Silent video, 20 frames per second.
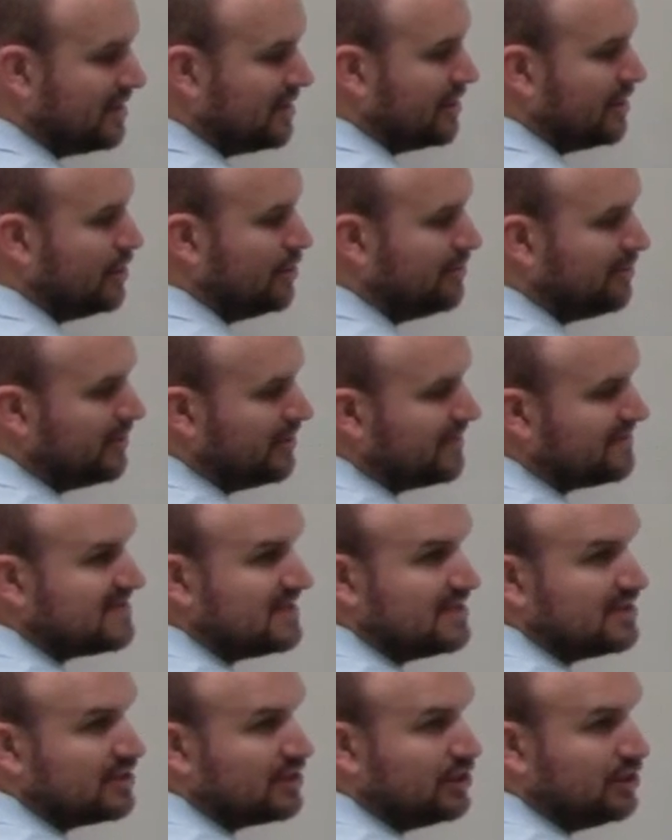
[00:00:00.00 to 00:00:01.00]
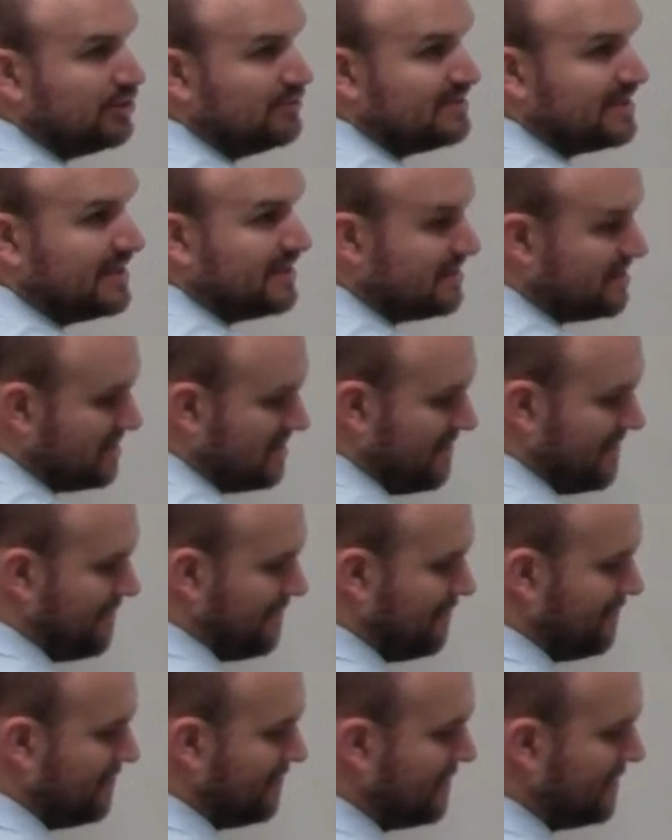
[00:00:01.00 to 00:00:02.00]
The cube root of z cubed is
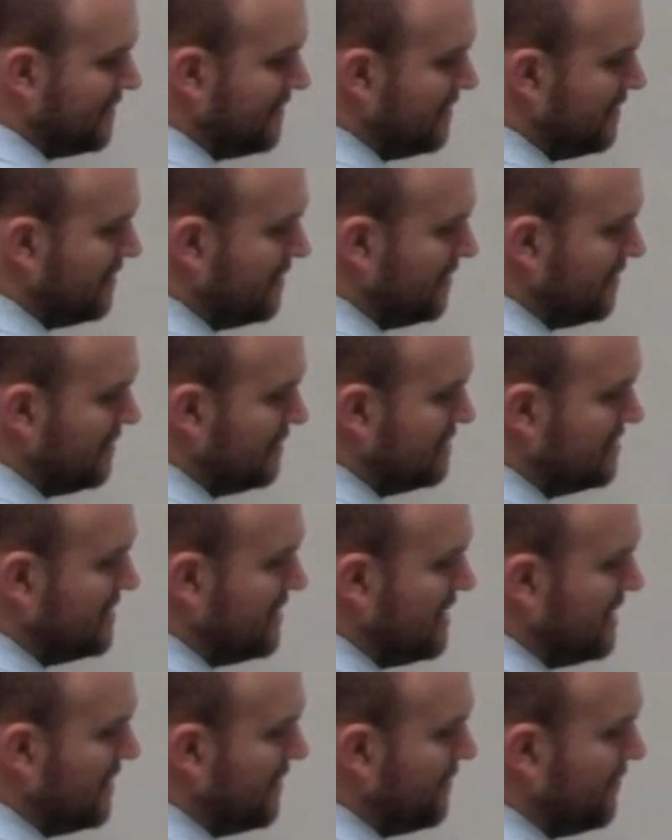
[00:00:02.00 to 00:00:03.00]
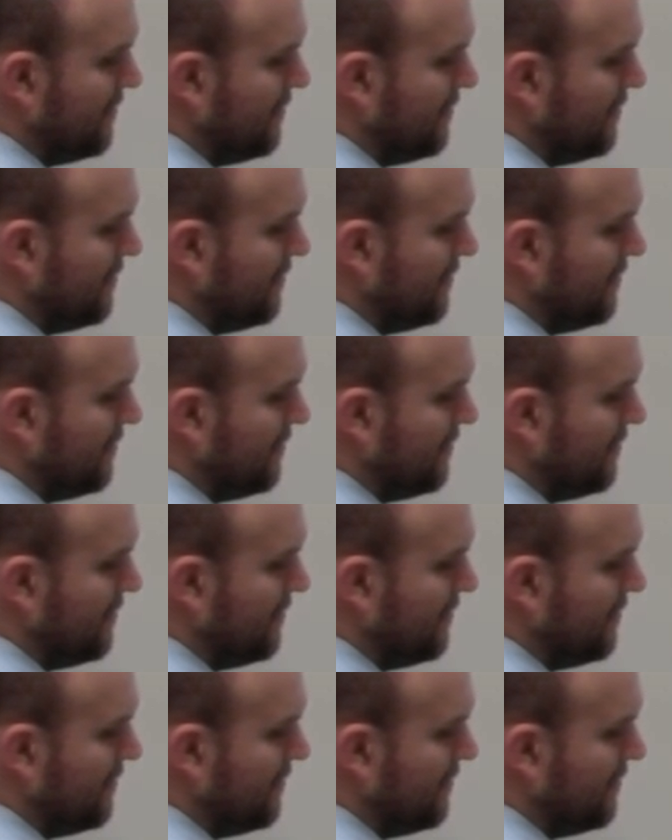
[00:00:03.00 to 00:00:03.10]
z.